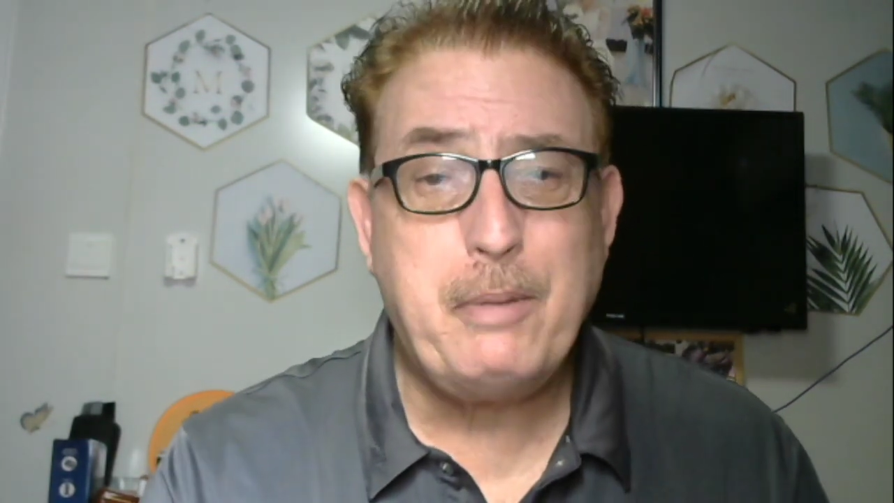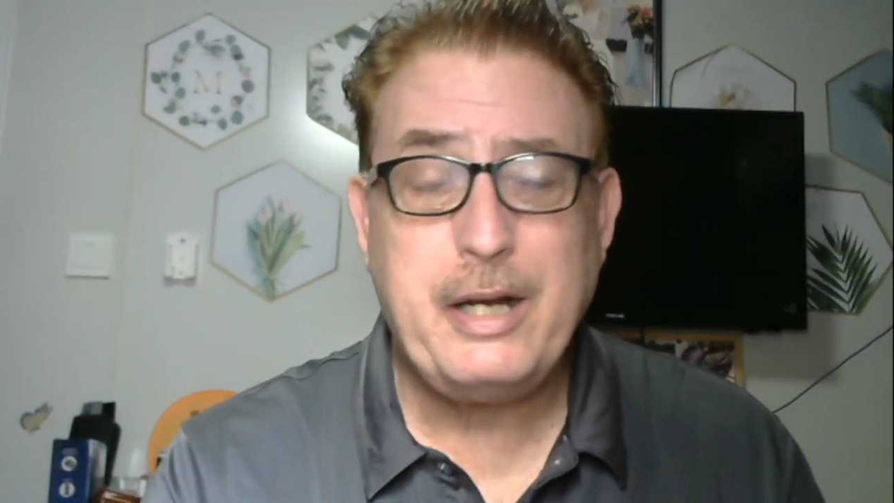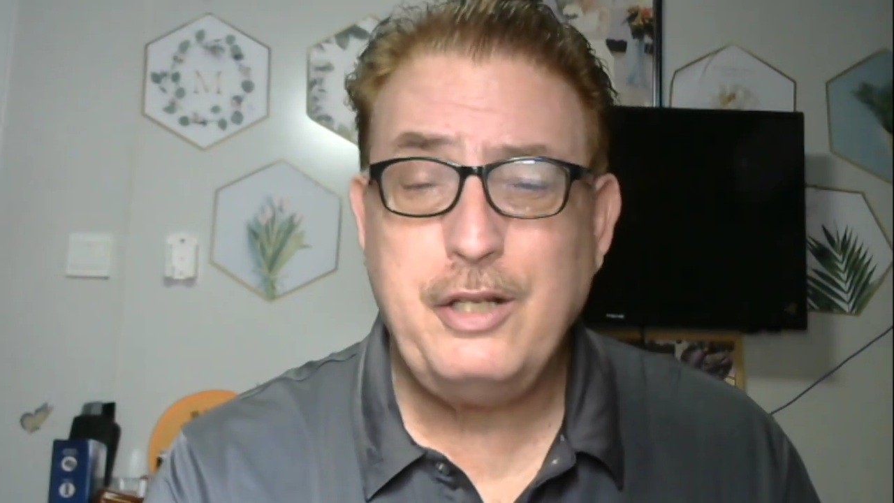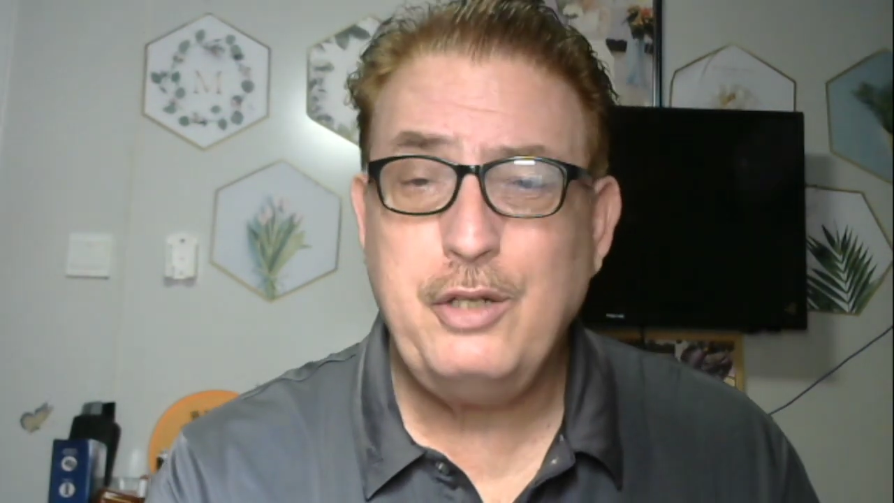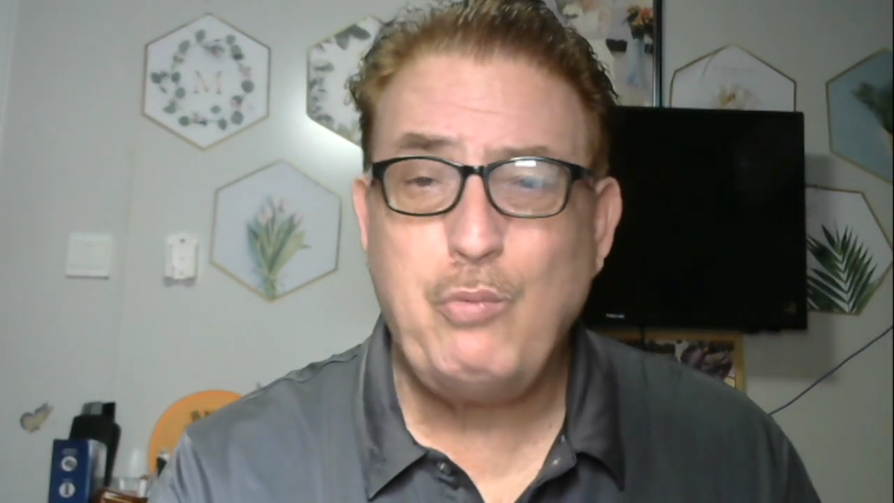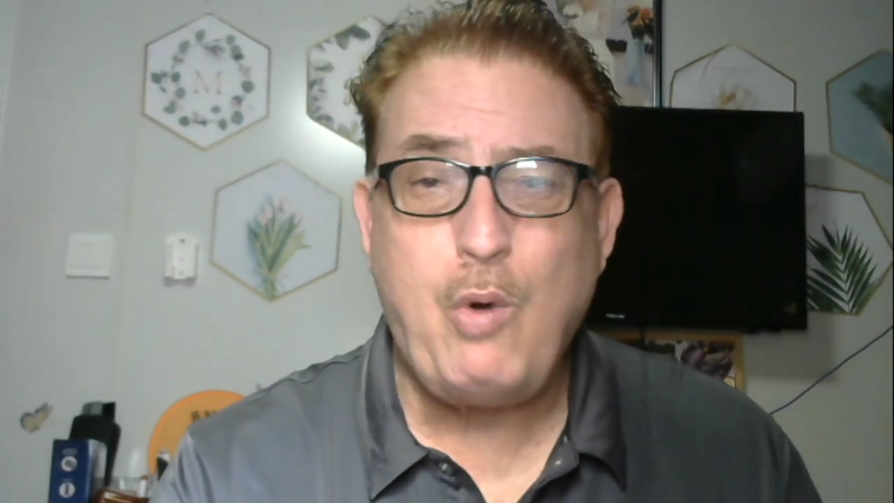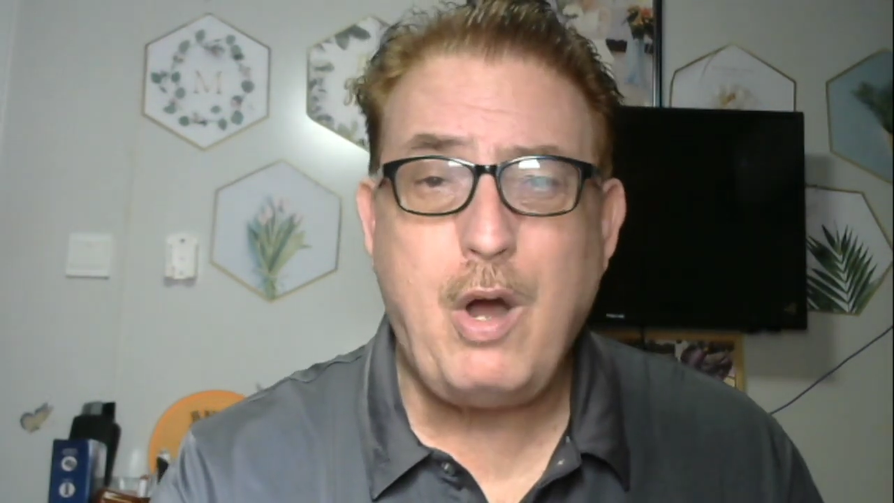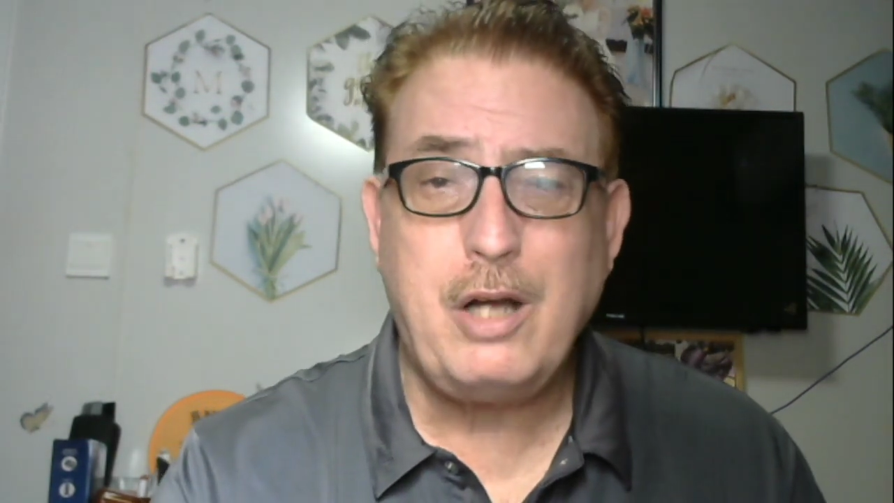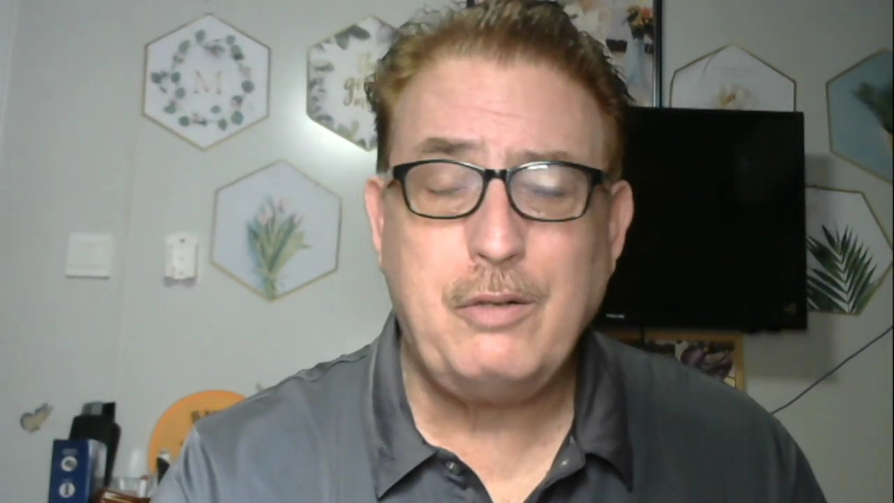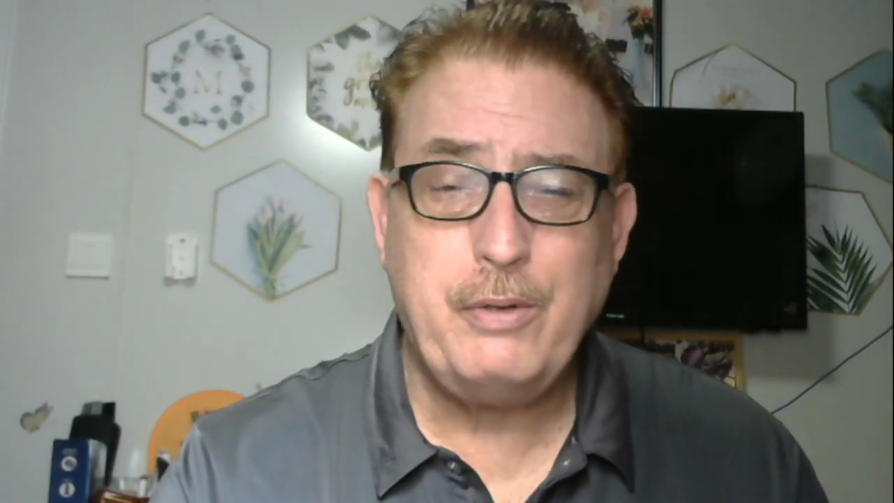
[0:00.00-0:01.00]
but I couldn't
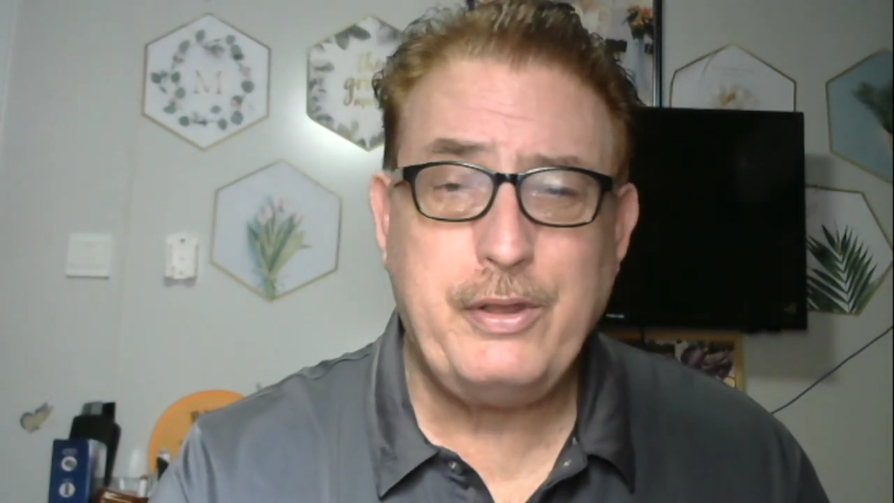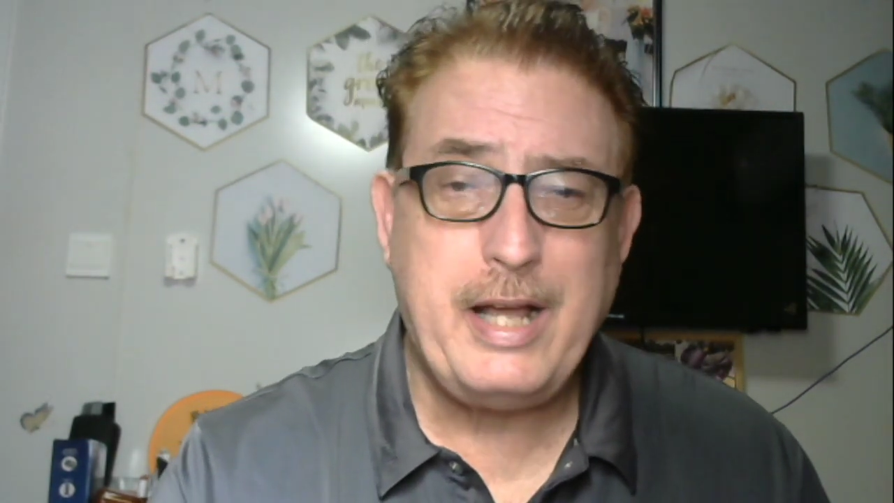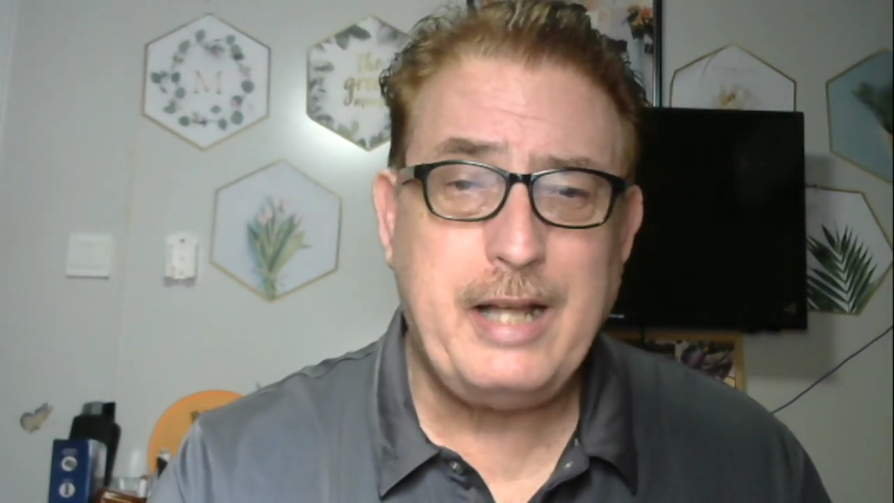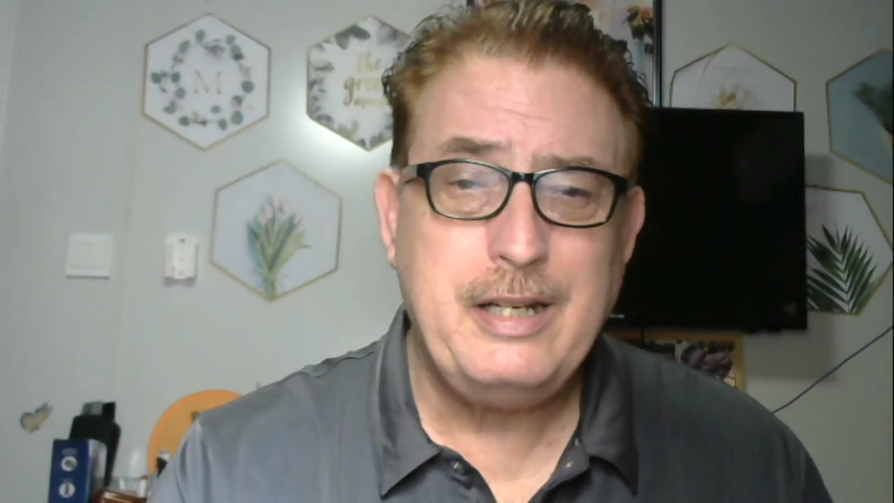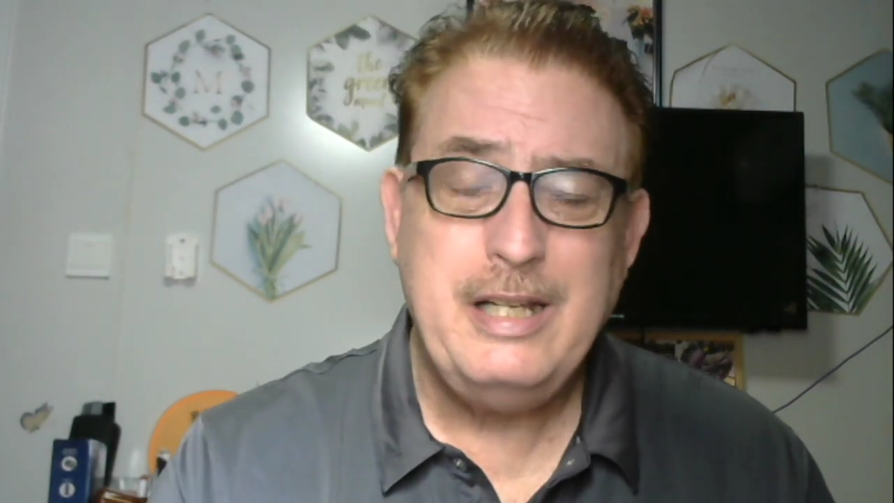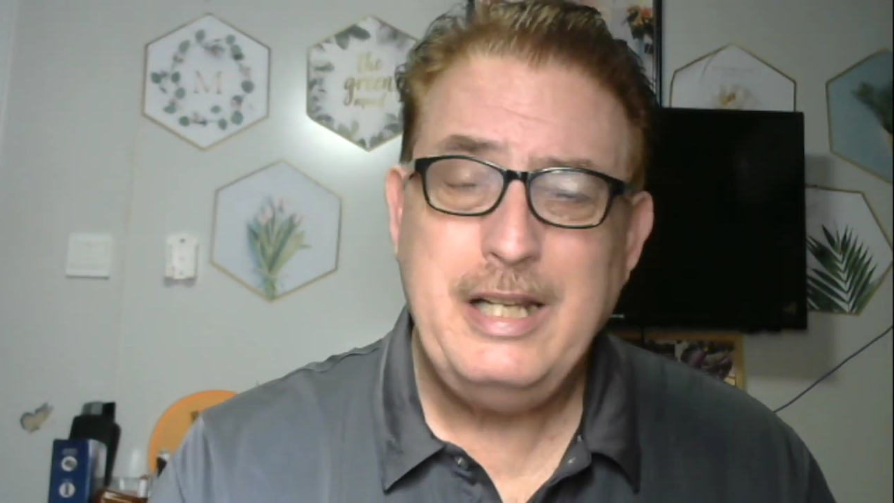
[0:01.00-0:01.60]
walk with that